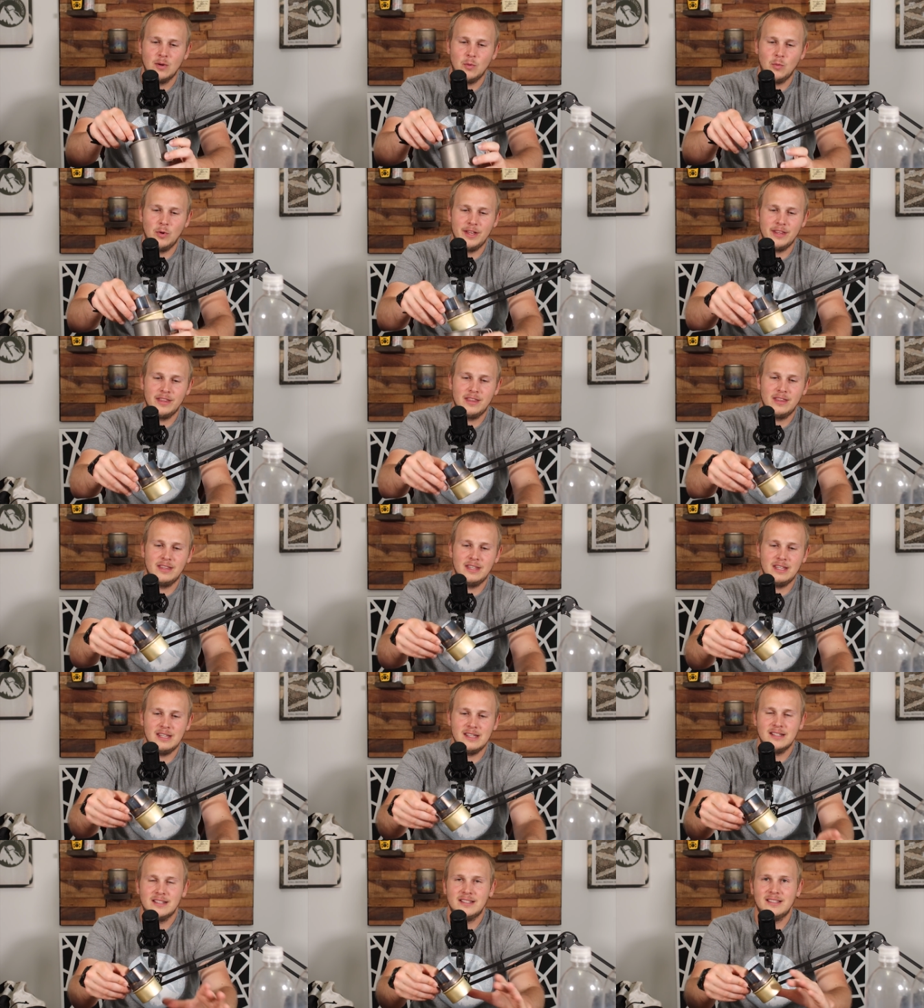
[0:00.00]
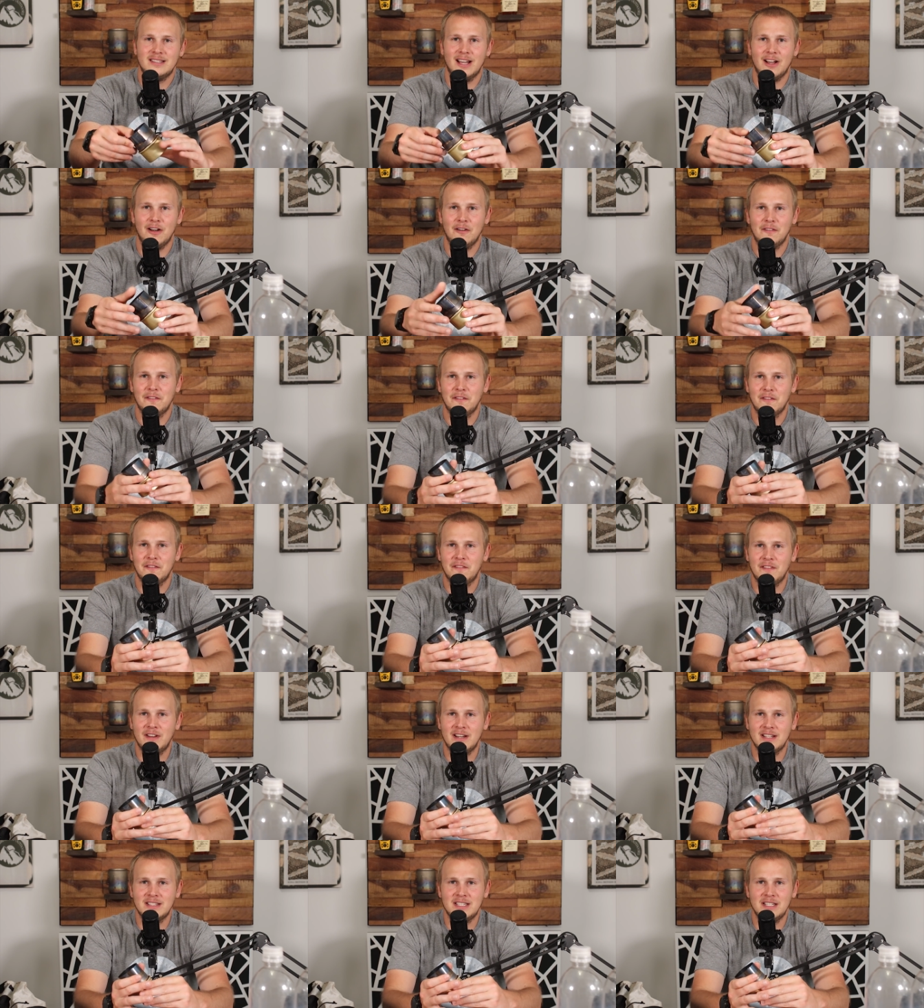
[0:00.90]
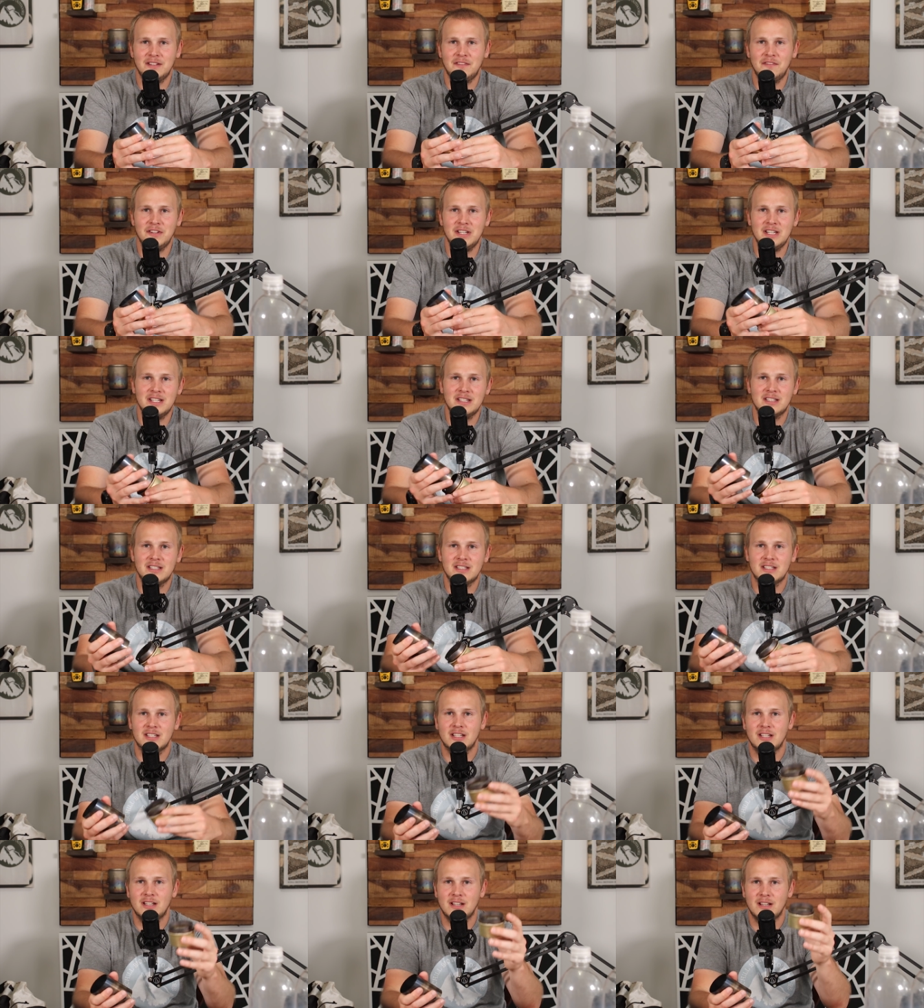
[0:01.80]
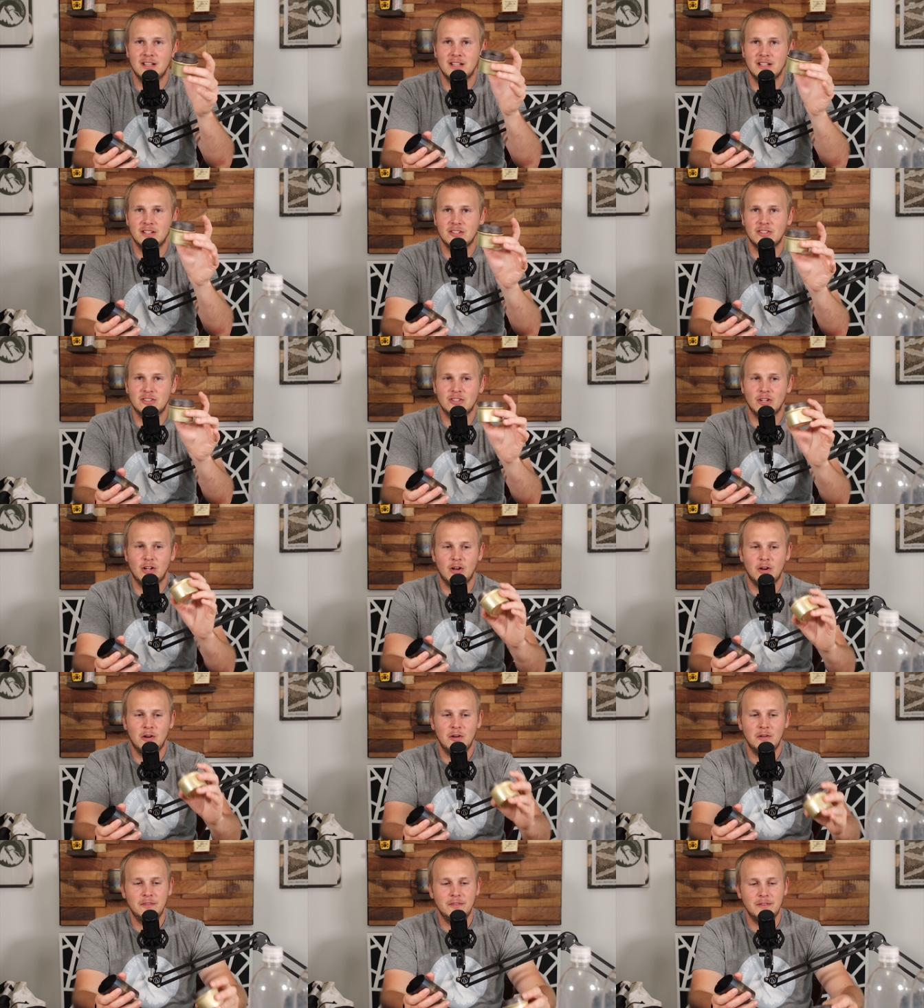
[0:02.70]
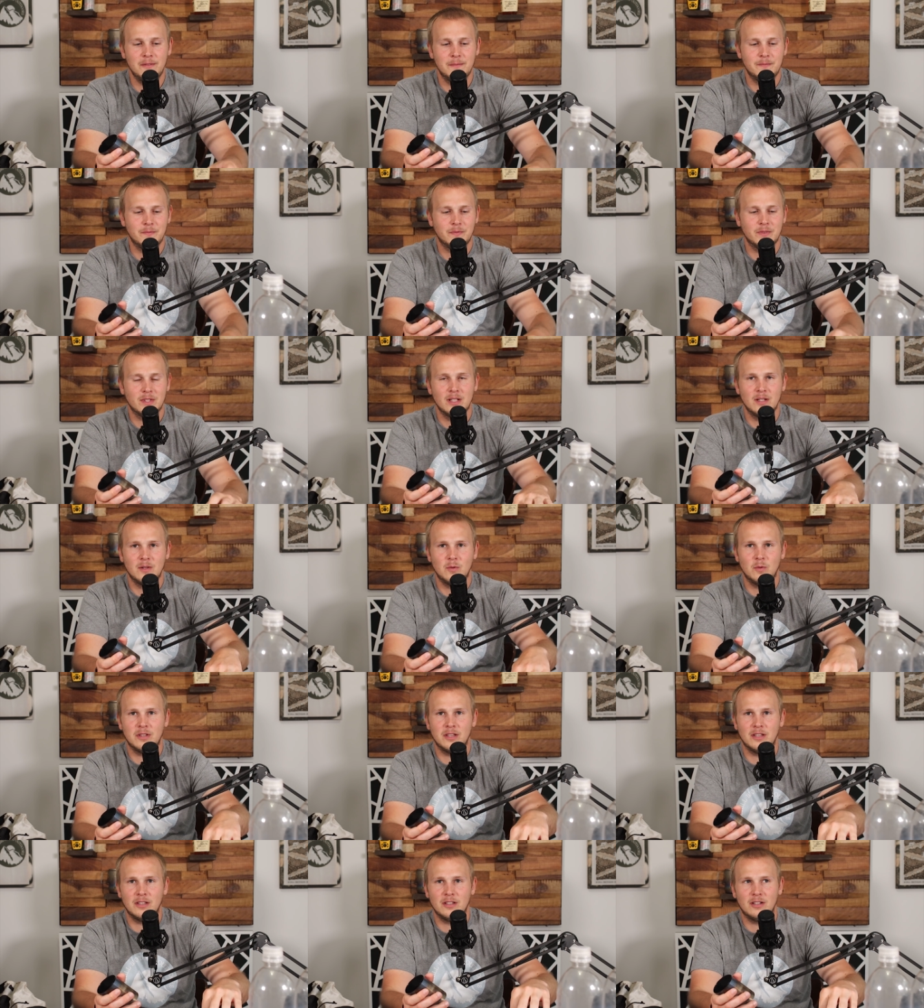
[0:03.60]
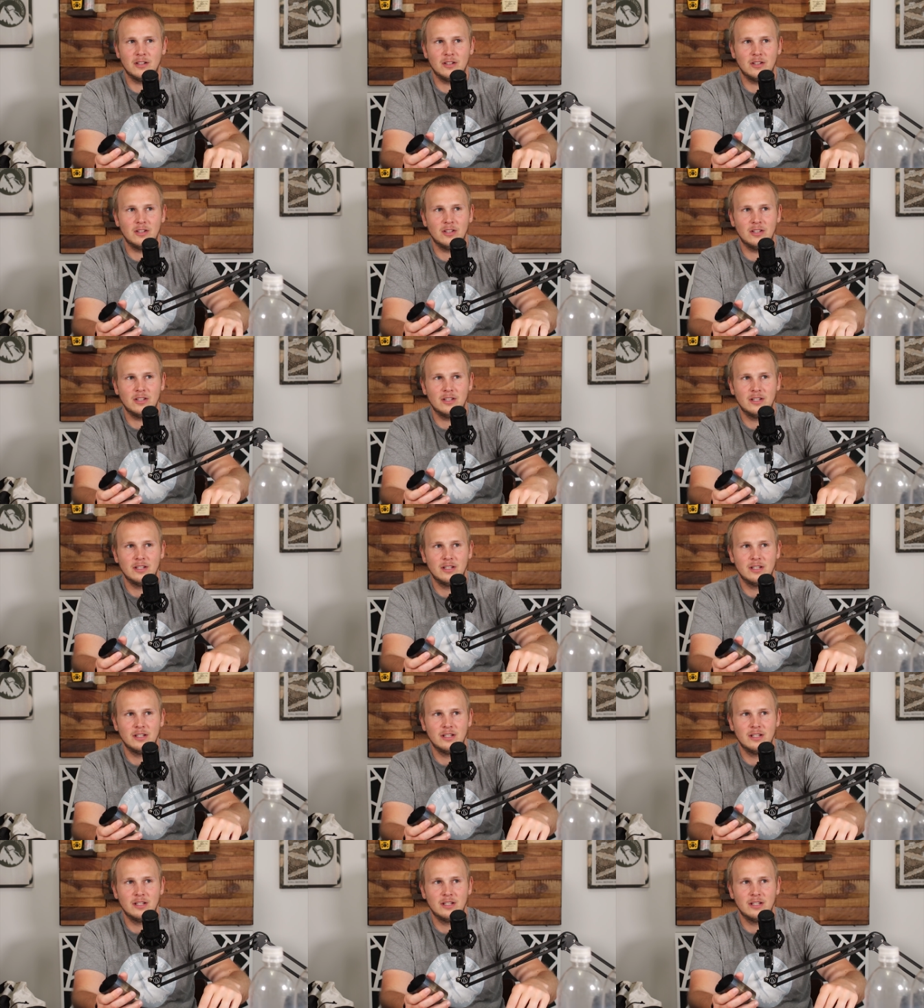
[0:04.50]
With the Zelf Fancy Feast stove with a little